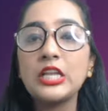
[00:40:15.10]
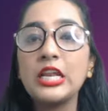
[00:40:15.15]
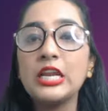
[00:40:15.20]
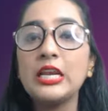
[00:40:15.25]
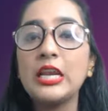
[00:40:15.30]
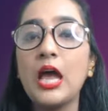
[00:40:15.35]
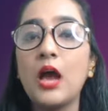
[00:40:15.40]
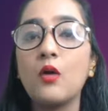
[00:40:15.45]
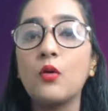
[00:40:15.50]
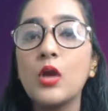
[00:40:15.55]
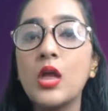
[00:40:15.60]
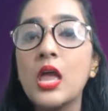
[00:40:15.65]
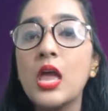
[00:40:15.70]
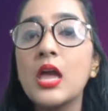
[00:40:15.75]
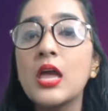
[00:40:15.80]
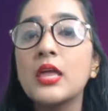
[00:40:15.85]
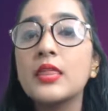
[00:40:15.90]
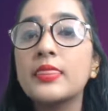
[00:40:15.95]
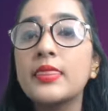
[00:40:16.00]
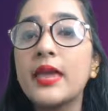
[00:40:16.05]
Now,
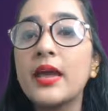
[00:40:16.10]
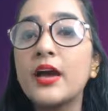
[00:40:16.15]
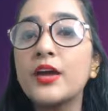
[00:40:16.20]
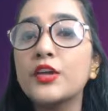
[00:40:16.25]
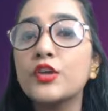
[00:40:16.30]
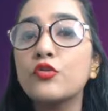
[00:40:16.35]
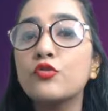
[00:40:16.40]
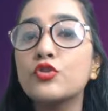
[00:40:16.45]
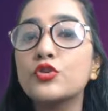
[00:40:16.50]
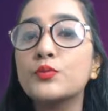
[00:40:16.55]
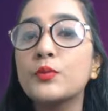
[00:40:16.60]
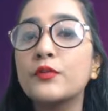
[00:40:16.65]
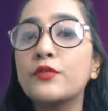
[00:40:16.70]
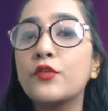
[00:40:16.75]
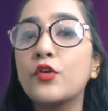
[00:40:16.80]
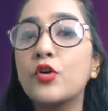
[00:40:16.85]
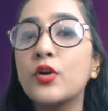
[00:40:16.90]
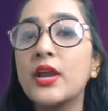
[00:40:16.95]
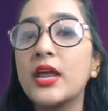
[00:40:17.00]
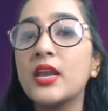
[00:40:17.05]
they are used
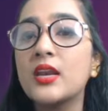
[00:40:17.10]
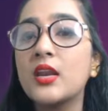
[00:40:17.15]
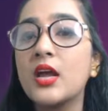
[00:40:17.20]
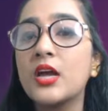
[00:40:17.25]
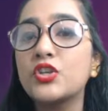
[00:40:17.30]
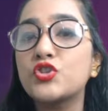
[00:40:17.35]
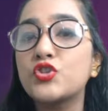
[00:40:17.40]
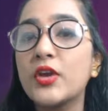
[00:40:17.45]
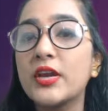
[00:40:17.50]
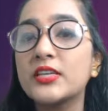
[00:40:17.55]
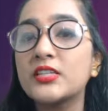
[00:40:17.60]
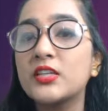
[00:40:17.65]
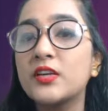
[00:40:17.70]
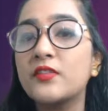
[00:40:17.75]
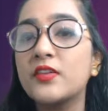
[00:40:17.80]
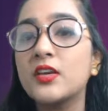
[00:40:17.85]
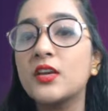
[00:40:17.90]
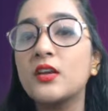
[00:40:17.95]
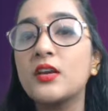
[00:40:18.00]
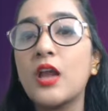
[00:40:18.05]
before an adjective
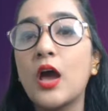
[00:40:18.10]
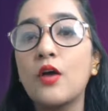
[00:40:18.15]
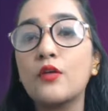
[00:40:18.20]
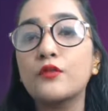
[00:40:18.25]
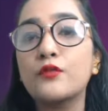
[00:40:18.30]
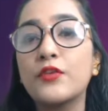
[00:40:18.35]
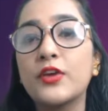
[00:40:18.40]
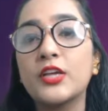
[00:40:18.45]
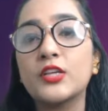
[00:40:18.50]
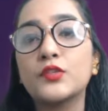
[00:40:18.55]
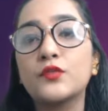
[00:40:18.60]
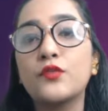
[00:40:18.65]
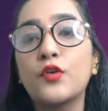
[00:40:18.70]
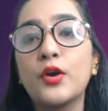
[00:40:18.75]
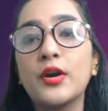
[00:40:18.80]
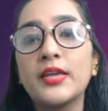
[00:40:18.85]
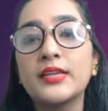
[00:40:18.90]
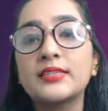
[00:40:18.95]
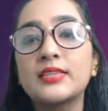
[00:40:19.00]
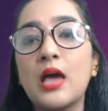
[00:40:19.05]
in a noun phrase.
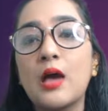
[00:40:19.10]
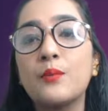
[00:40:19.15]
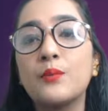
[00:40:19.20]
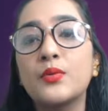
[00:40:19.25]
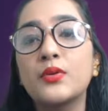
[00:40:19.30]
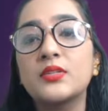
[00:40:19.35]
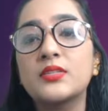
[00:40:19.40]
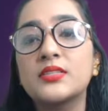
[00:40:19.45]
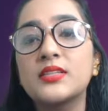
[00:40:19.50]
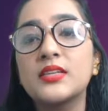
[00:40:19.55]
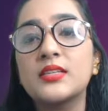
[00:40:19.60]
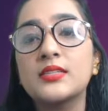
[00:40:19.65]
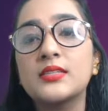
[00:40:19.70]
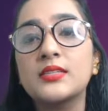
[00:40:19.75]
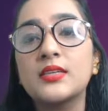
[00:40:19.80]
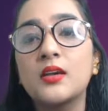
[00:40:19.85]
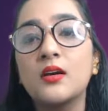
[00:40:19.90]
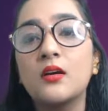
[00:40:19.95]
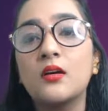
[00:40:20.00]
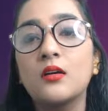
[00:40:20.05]
For example,
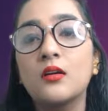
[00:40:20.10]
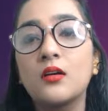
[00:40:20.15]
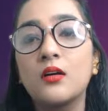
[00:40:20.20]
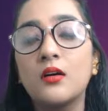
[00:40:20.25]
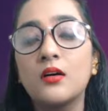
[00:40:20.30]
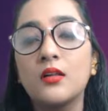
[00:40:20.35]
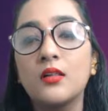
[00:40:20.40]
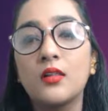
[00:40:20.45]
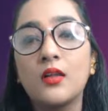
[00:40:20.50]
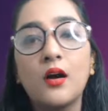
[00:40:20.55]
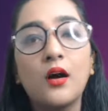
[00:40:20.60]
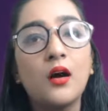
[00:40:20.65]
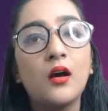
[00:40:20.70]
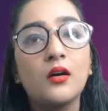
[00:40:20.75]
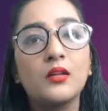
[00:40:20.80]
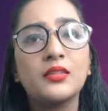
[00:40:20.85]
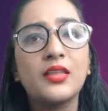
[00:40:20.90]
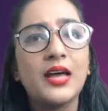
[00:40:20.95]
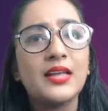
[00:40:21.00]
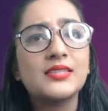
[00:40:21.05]
sincere girl.
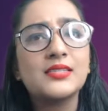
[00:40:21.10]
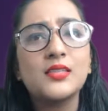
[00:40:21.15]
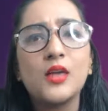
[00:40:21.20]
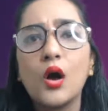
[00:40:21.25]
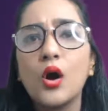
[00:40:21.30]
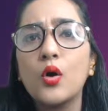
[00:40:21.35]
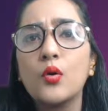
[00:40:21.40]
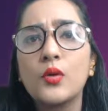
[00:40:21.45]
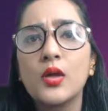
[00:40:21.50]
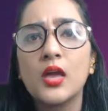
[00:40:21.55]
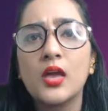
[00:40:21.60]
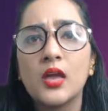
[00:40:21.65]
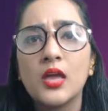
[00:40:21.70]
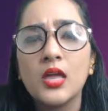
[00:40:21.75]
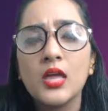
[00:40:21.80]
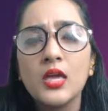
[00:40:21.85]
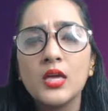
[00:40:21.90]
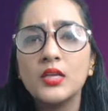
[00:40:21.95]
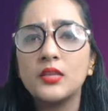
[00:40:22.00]
Oh, that's okay.